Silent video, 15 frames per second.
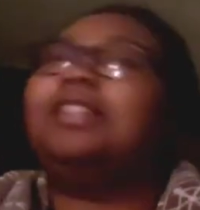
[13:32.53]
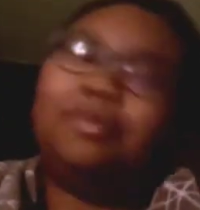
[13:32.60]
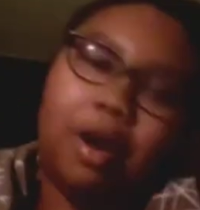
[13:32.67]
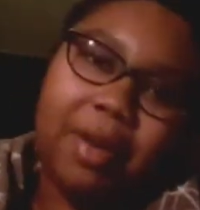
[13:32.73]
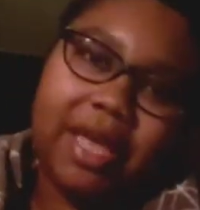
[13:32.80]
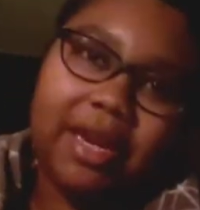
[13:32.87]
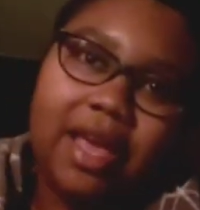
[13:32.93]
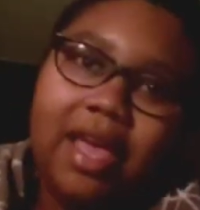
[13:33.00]
Oh my
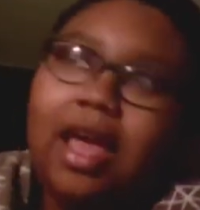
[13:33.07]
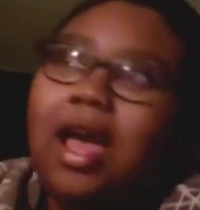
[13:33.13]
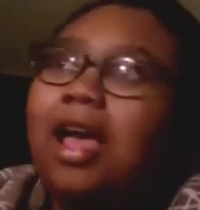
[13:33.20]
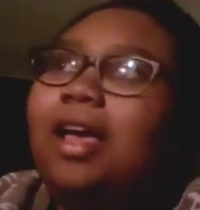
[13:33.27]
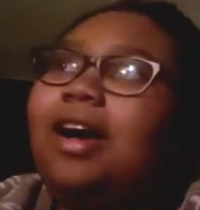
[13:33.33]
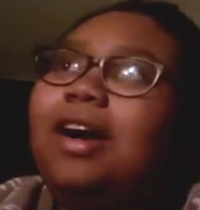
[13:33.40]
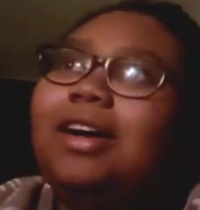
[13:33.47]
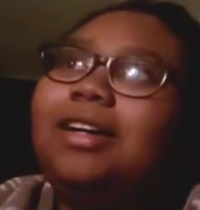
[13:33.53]
goodness.
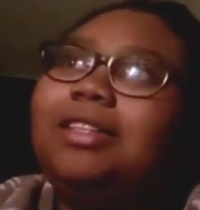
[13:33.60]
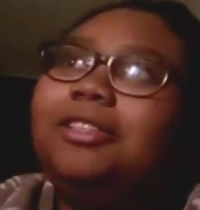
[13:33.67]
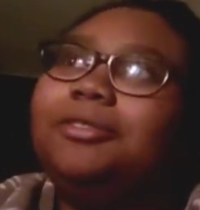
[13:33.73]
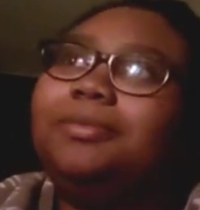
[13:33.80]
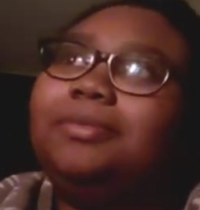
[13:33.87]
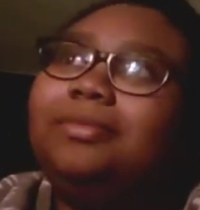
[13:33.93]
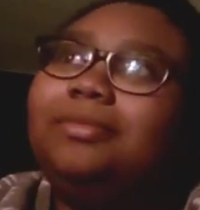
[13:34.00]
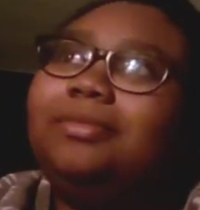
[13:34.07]
This woman.
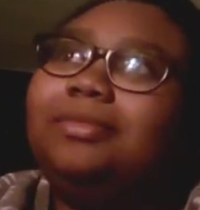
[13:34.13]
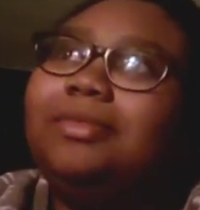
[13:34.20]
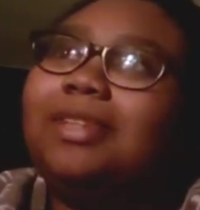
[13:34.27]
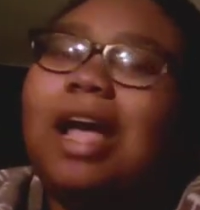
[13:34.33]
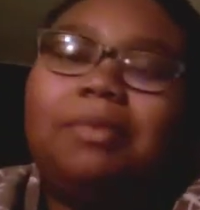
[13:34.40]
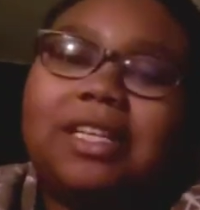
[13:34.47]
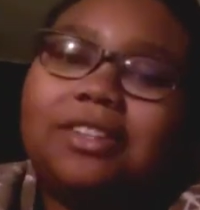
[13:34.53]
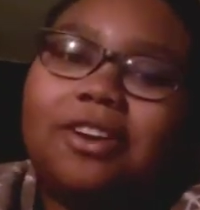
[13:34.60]

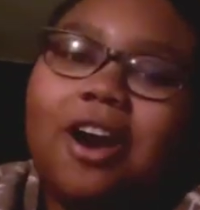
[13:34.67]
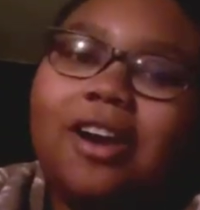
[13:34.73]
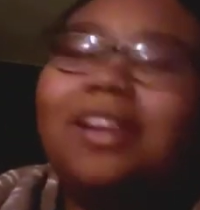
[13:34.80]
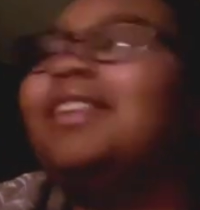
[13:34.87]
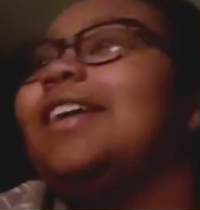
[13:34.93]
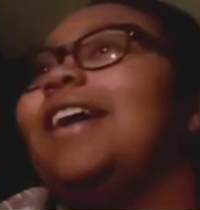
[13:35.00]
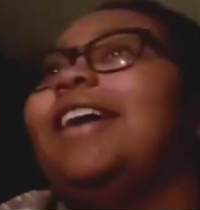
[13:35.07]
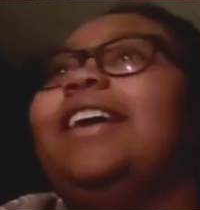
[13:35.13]

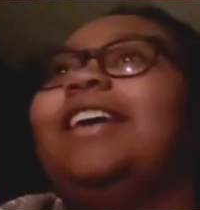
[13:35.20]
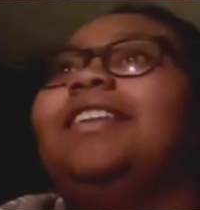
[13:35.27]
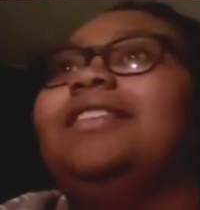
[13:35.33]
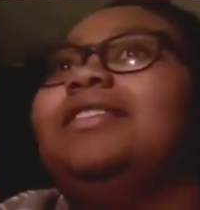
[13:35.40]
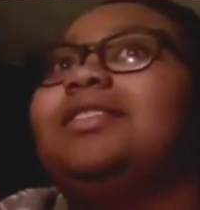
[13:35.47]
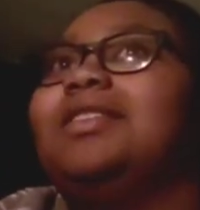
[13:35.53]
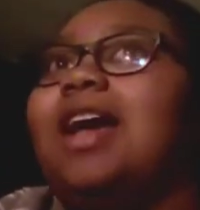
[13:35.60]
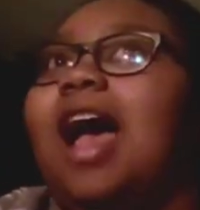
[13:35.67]
God
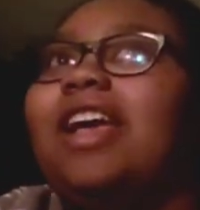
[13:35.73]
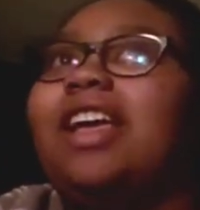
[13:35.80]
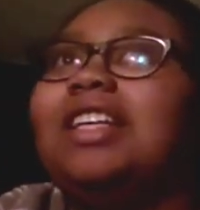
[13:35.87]
bless her heart.